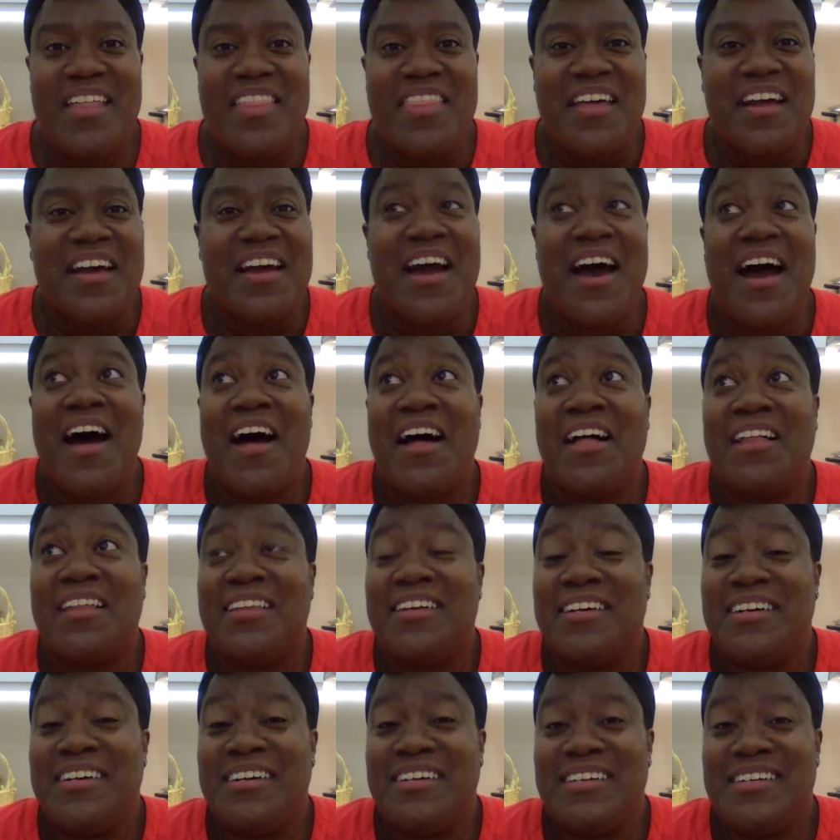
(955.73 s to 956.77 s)
the
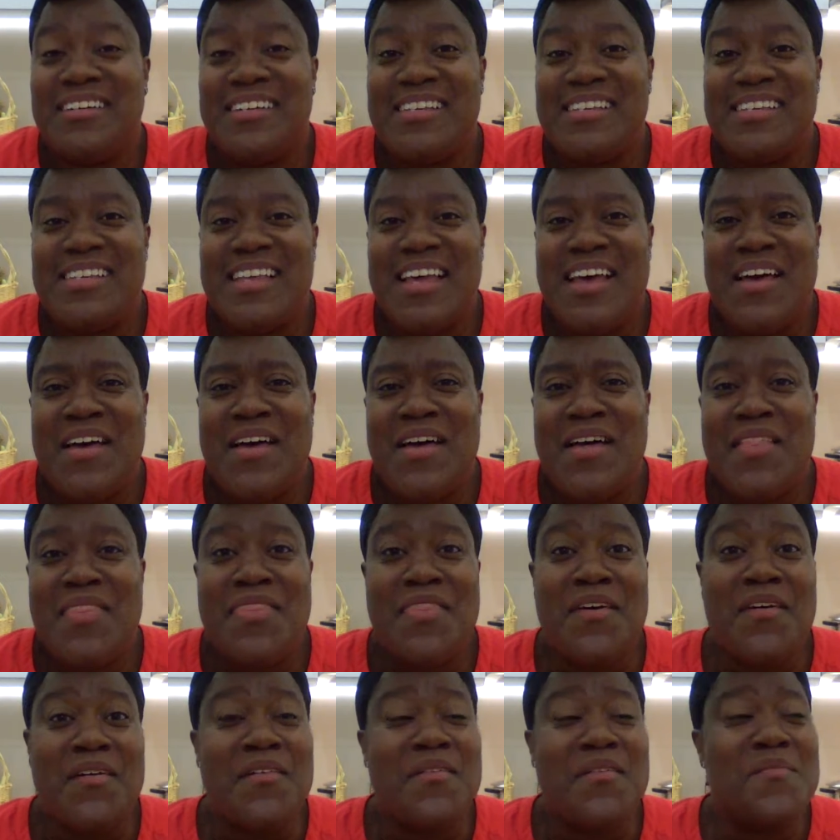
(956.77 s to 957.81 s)
colors,
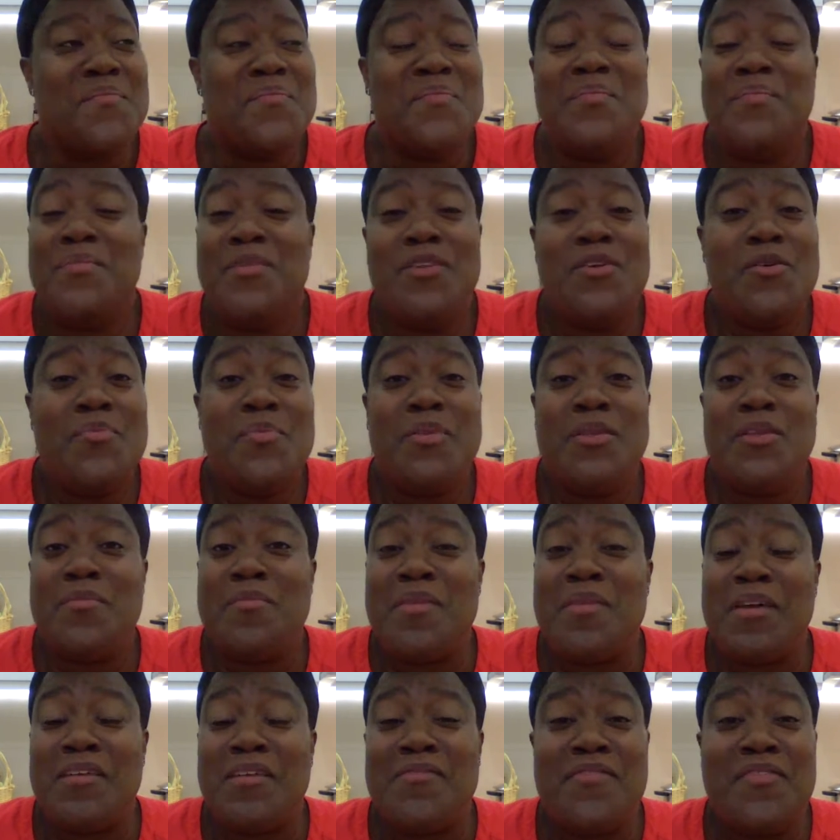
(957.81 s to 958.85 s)
the new
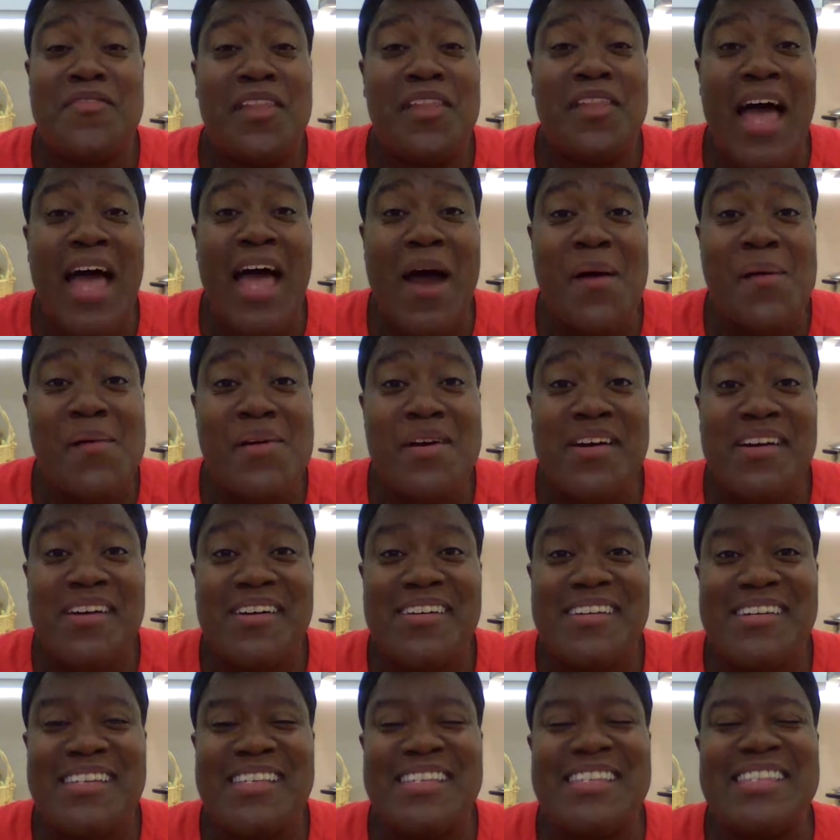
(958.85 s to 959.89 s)
blooming
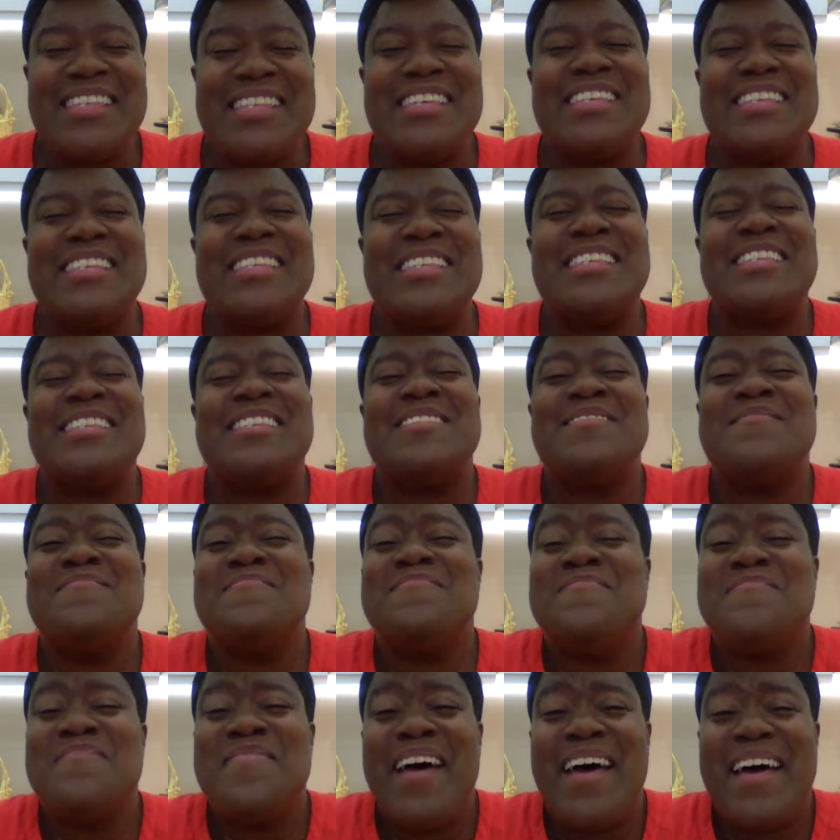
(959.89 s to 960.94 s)
flowers, the
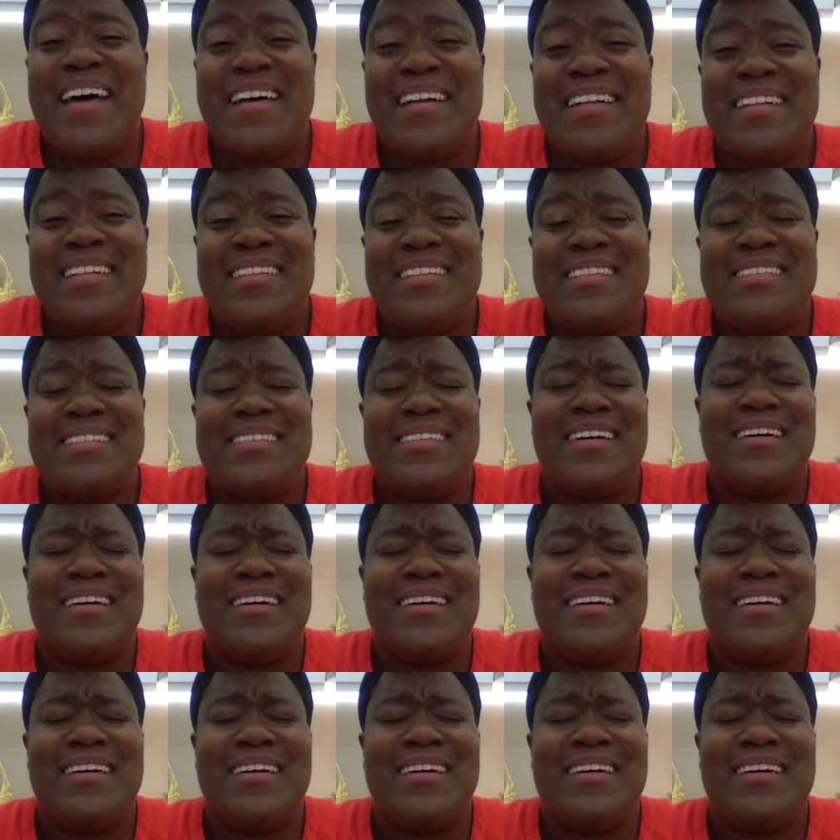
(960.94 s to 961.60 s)
smells,